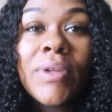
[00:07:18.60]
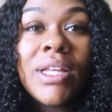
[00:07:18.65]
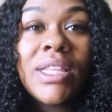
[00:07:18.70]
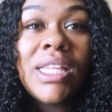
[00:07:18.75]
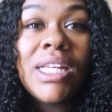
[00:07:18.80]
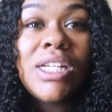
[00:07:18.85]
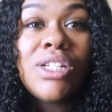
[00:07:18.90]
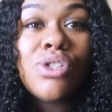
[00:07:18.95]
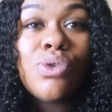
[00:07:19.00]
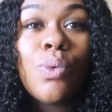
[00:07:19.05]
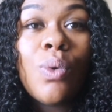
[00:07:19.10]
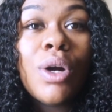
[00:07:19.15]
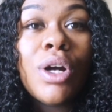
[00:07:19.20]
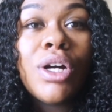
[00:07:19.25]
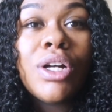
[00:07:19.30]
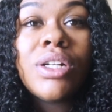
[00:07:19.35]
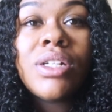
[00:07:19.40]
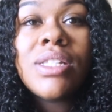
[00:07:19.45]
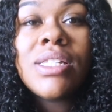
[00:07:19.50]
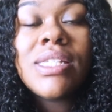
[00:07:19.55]
these
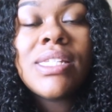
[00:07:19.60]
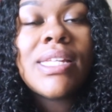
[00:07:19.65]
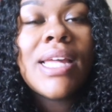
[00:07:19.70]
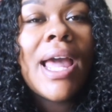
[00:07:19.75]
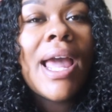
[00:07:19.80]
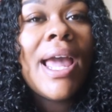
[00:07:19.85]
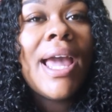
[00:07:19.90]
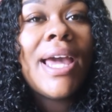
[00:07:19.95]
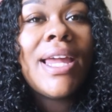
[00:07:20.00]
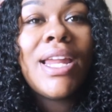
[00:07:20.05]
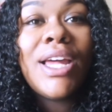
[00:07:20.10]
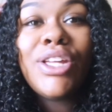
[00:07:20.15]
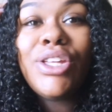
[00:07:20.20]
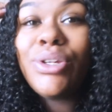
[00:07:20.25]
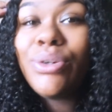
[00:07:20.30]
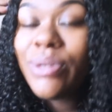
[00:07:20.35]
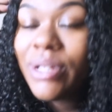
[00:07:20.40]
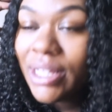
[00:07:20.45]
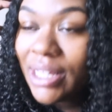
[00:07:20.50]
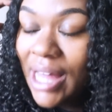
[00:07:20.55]
words and
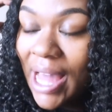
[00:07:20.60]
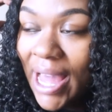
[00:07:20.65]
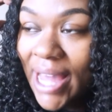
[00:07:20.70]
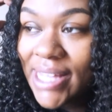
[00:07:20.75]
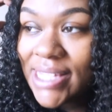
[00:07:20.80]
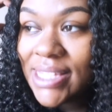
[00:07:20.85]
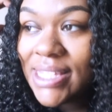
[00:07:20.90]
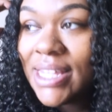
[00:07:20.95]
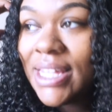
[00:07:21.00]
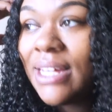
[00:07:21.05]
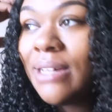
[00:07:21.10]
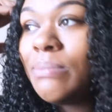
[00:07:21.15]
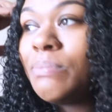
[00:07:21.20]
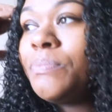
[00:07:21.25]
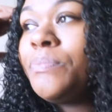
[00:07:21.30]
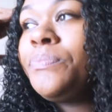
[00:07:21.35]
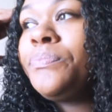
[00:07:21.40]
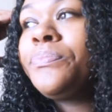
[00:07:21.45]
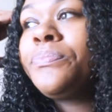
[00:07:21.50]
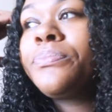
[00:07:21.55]
utilize
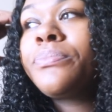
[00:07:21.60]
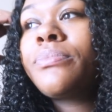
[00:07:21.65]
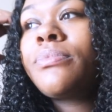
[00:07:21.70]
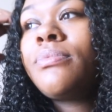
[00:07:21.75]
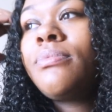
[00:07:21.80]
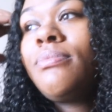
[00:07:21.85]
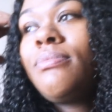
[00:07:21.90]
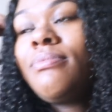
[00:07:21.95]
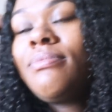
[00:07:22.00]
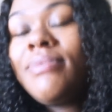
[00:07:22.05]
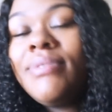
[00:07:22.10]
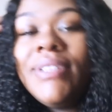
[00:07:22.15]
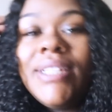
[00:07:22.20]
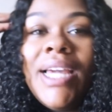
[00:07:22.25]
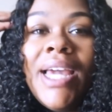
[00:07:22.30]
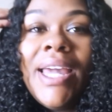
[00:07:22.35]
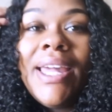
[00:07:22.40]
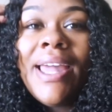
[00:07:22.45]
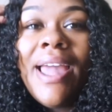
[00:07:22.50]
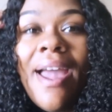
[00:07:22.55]
them.
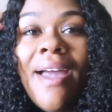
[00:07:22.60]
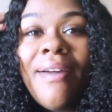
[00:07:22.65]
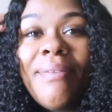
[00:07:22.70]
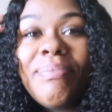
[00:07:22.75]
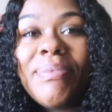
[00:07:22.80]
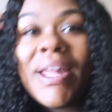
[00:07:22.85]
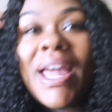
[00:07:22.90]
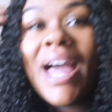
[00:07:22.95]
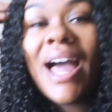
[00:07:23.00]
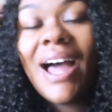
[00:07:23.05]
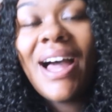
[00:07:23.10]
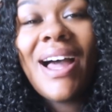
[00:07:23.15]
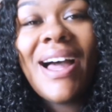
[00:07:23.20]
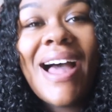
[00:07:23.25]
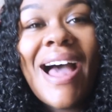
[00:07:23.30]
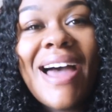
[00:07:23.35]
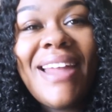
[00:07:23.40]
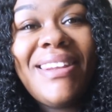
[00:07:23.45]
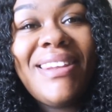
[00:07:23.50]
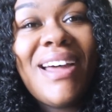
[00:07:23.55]
And yeah, uh,
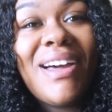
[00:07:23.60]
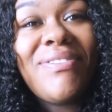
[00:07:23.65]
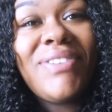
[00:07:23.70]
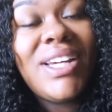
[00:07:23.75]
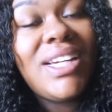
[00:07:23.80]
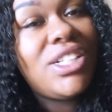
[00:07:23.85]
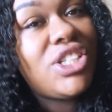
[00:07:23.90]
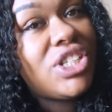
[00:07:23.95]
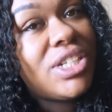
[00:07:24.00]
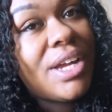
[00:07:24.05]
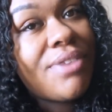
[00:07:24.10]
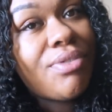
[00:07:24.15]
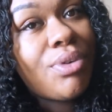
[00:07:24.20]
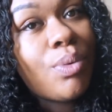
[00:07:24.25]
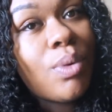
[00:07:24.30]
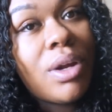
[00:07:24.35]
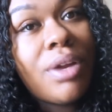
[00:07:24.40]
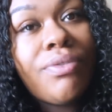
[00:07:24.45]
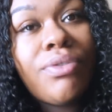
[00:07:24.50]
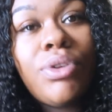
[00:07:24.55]
I love each and every
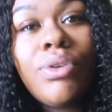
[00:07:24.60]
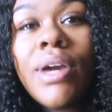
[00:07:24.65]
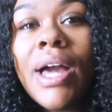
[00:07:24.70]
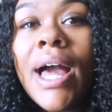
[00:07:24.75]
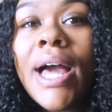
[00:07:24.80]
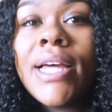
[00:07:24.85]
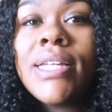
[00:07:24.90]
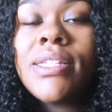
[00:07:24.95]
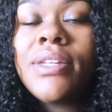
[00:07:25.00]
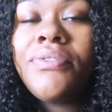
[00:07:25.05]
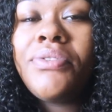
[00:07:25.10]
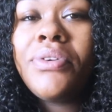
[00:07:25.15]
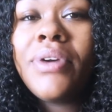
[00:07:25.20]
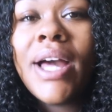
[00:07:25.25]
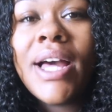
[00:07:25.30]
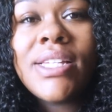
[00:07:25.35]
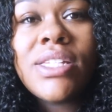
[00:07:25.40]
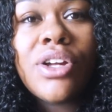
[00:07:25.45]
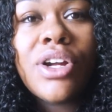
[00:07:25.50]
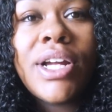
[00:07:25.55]
one of you guys. If you
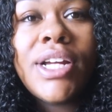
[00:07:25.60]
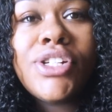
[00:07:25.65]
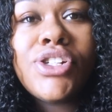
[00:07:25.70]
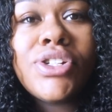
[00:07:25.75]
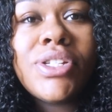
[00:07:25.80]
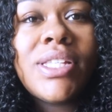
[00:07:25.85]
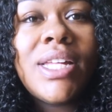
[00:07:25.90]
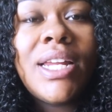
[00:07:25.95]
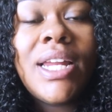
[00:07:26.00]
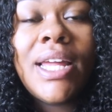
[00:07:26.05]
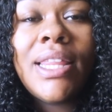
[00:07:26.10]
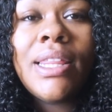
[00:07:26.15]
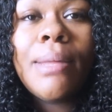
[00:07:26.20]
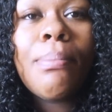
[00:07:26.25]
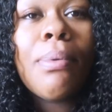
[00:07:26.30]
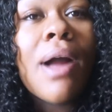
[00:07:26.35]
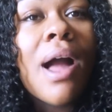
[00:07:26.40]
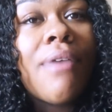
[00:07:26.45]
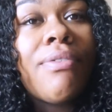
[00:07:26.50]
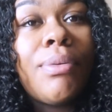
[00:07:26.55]
guys are interested in the
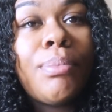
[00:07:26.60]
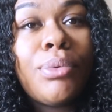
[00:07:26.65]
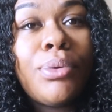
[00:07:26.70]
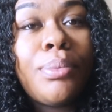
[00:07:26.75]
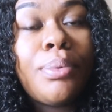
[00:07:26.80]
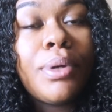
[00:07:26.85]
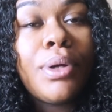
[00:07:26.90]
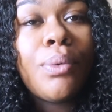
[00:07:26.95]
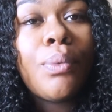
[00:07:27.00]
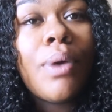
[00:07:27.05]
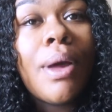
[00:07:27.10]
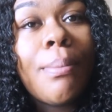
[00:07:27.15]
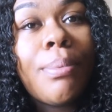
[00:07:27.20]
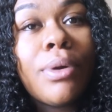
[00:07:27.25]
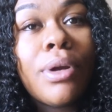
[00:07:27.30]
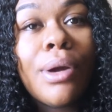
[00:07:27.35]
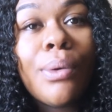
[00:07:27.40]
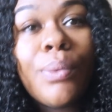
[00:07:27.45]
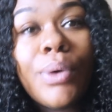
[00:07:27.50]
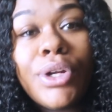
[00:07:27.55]
Profit Blueprint
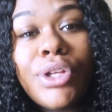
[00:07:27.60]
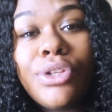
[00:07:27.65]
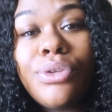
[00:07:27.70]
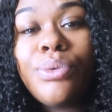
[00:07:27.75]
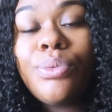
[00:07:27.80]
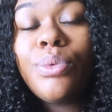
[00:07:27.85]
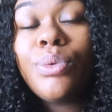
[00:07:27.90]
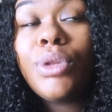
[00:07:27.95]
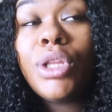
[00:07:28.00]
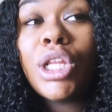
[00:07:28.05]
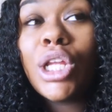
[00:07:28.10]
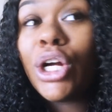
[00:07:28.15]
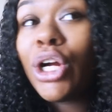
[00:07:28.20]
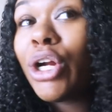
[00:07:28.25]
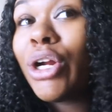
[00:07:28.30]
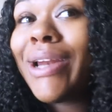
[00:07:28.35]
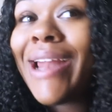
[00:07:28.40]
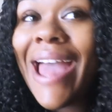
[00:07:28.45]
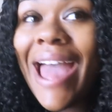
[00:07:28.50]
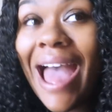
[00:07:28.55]
webinar where you
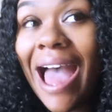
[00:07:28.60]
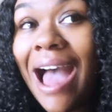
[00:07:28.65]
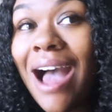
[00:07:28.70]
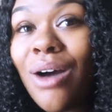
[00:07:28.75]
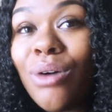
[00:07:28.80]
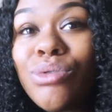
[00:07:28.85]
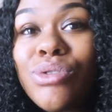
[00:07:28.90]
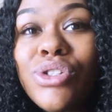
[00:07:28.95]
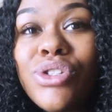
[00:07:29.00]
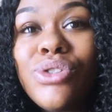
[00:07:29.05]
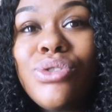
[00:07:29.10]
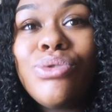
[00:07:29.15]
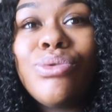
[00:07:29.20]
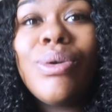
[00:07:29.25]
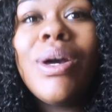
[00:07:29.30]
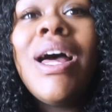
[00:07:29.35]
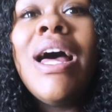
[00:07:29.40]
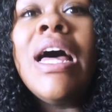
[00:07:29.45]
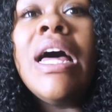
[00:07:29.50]
learn how to